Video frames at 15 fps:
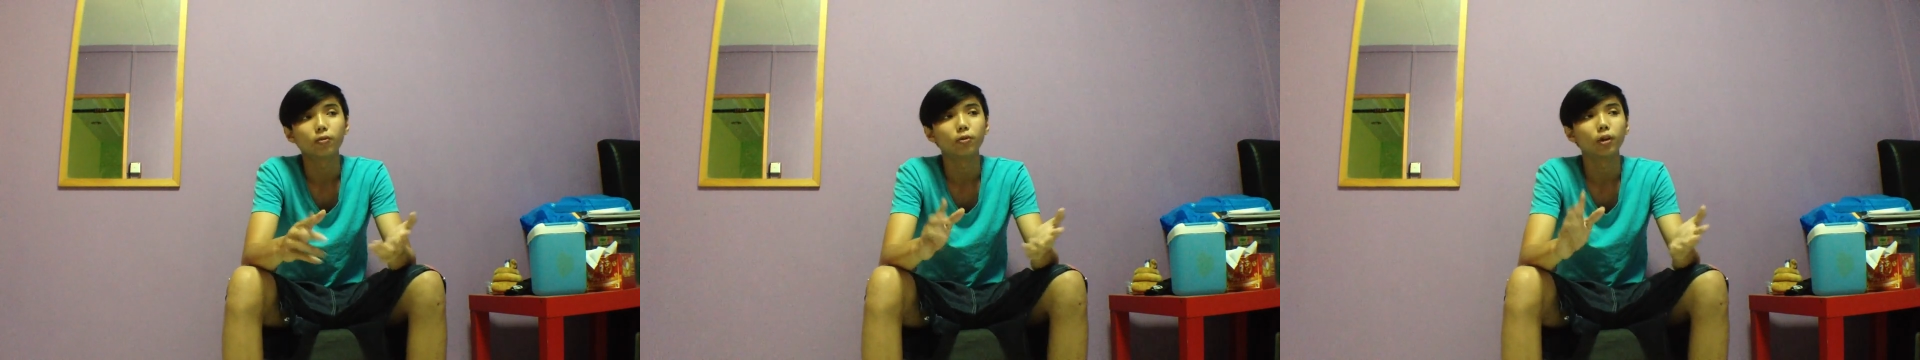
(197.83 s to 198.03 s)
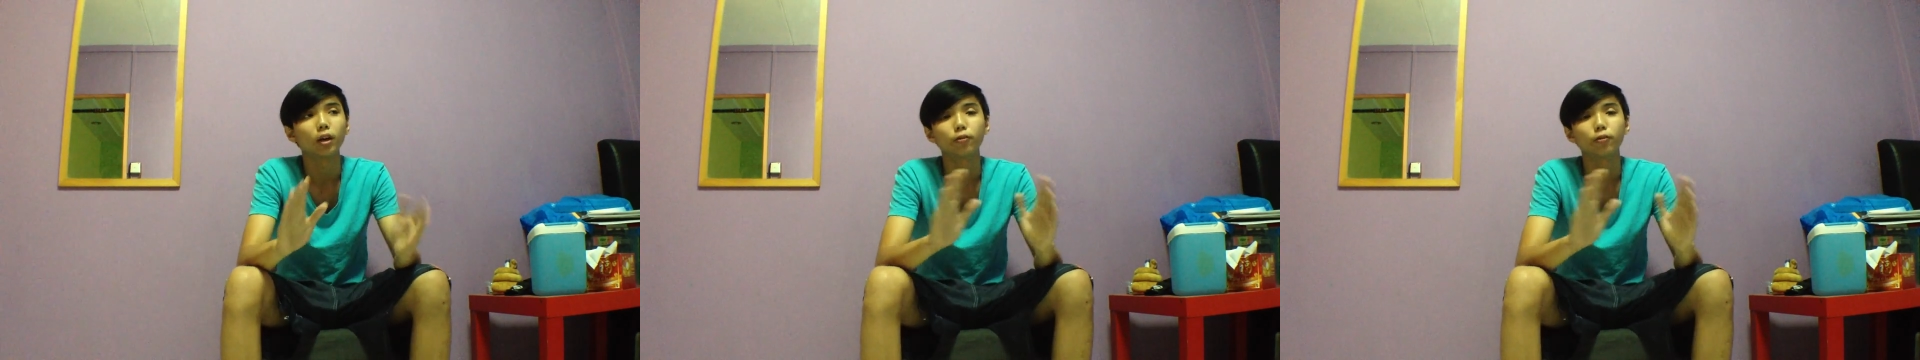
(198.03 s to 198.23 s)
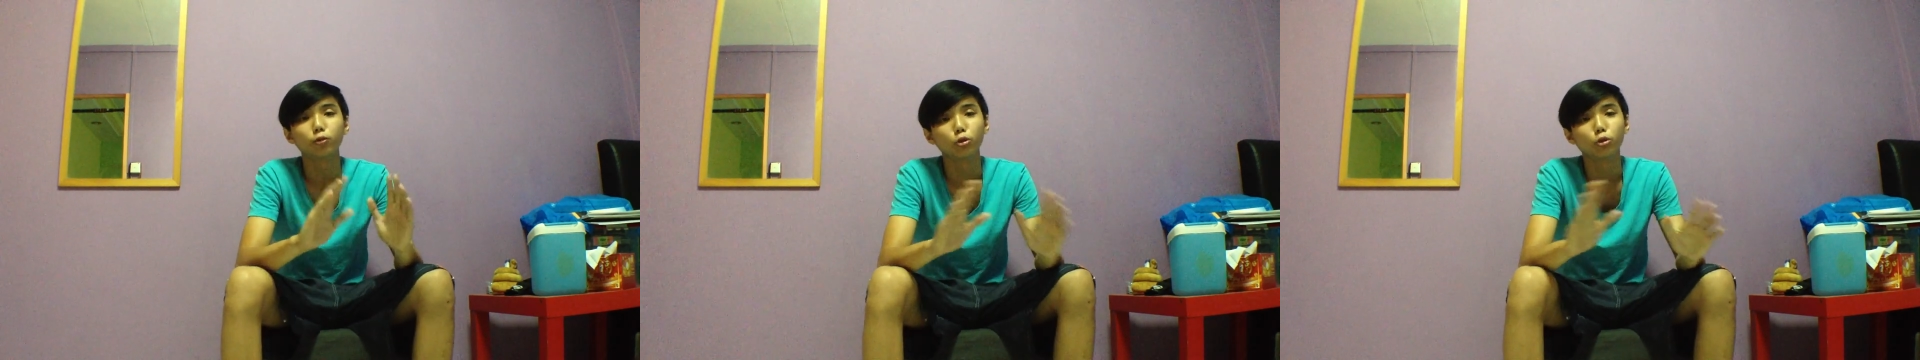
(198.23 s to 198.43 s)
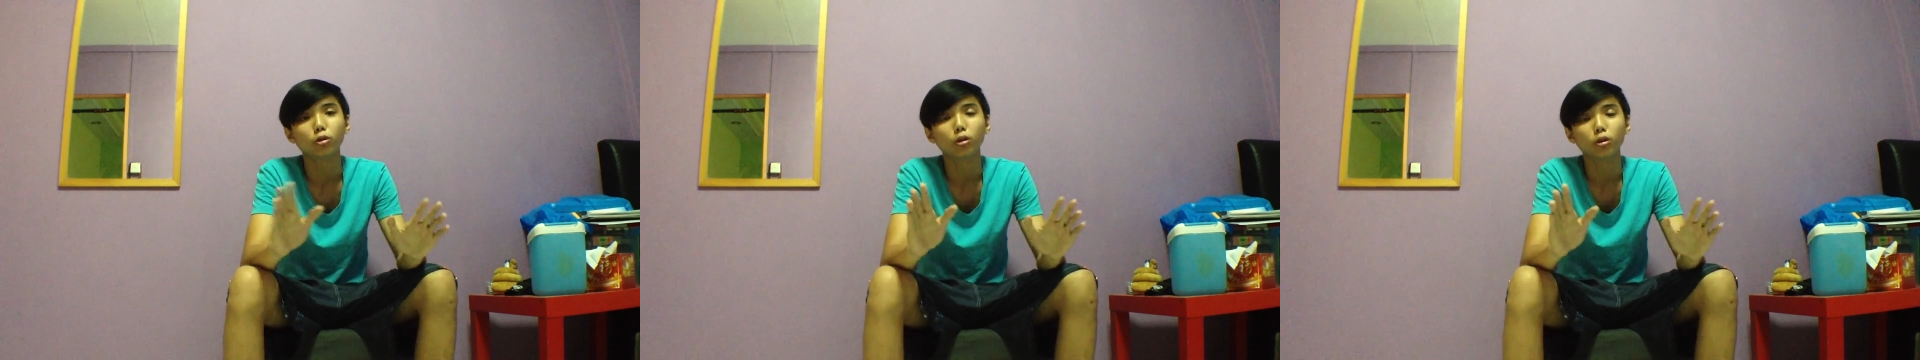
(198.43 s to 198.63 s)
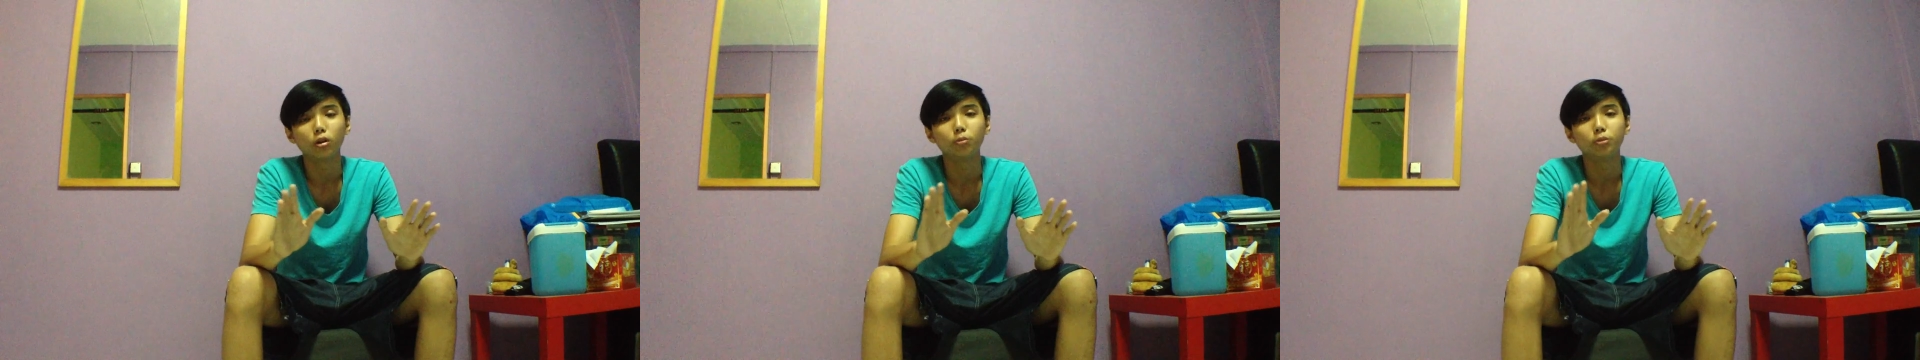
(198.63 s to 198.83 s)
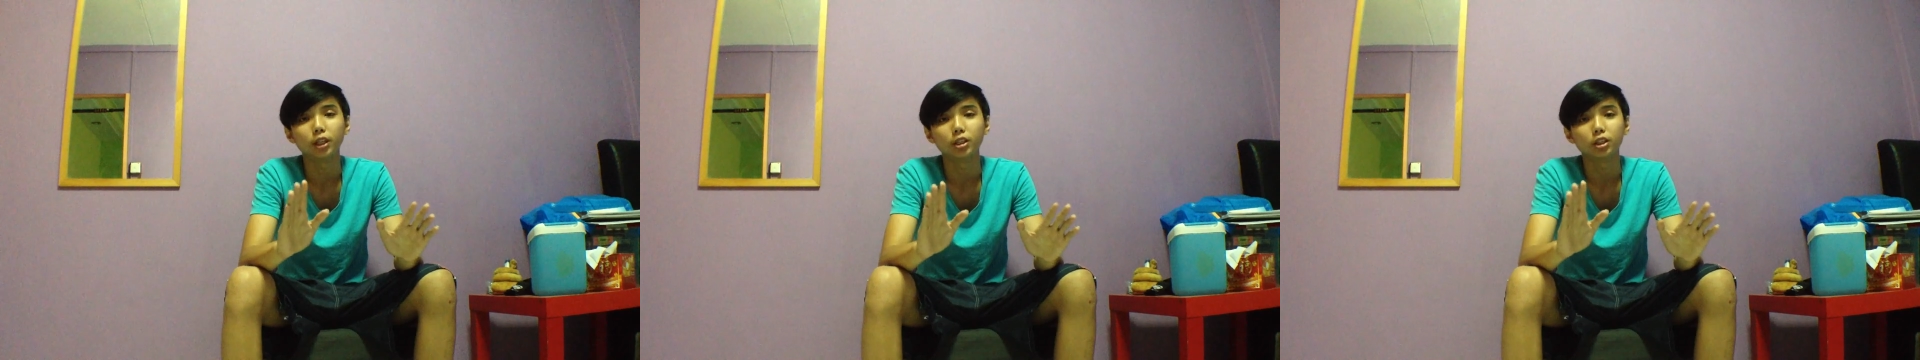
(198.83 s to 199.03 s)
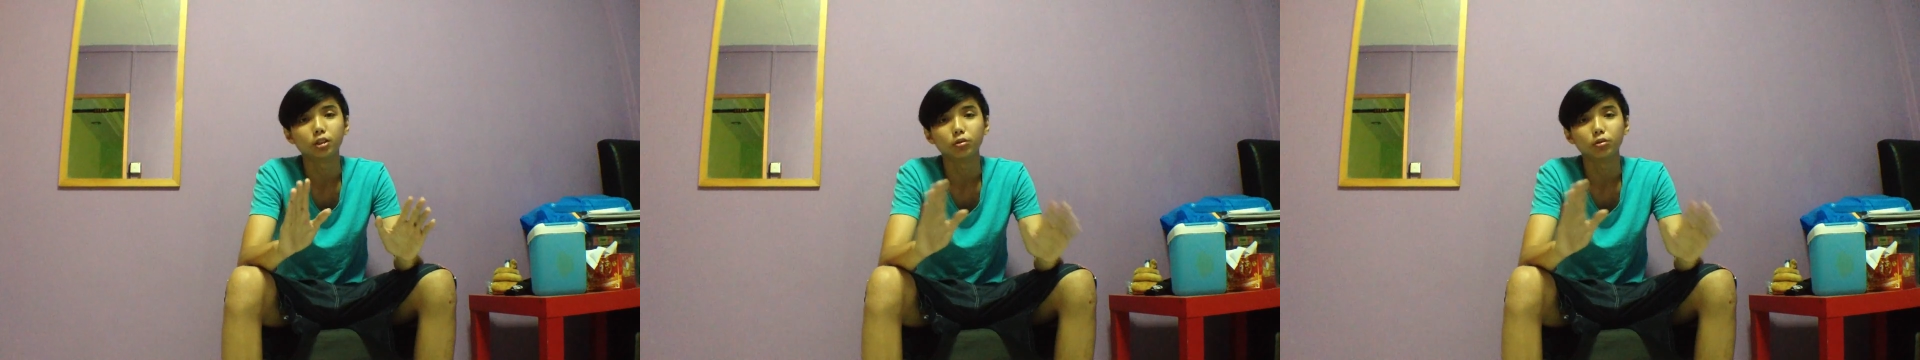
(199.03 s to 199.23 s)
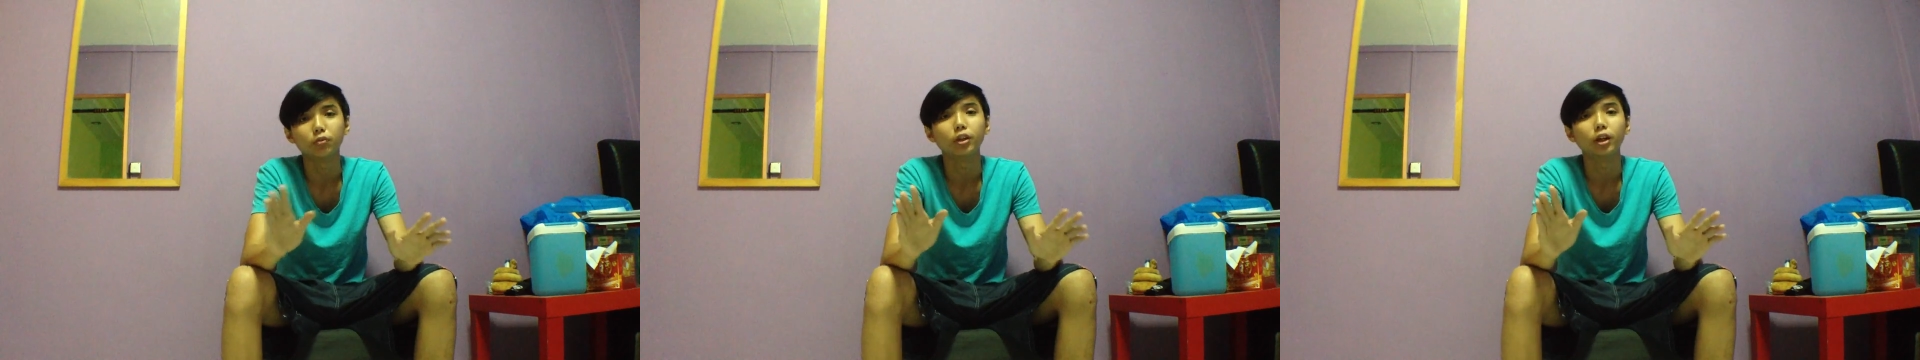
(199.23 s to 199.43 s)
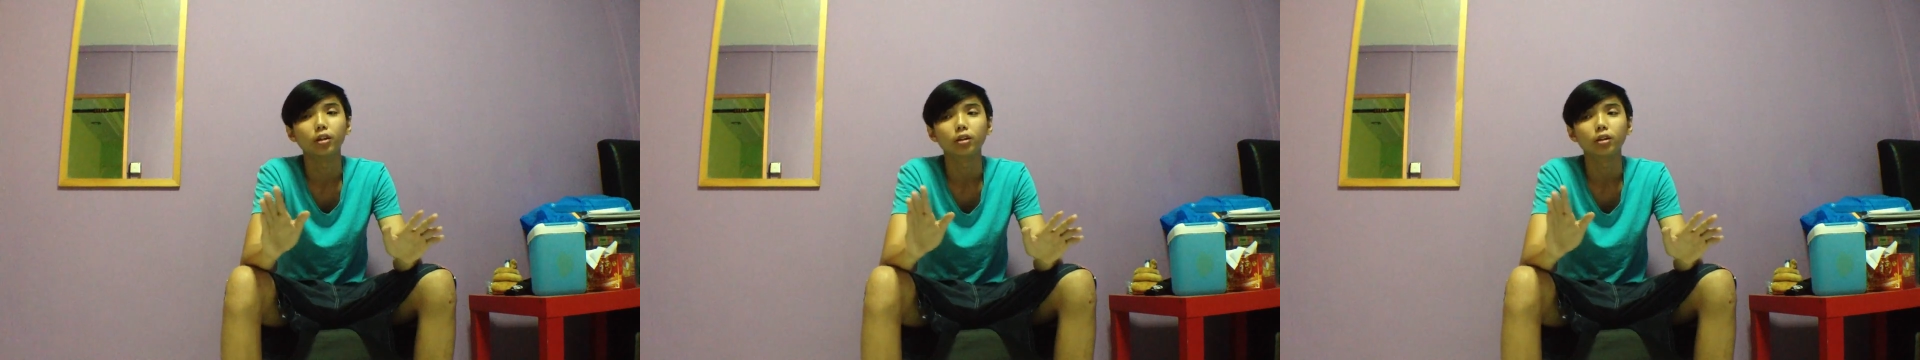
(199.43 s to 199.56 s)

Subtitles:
I have no objections with that.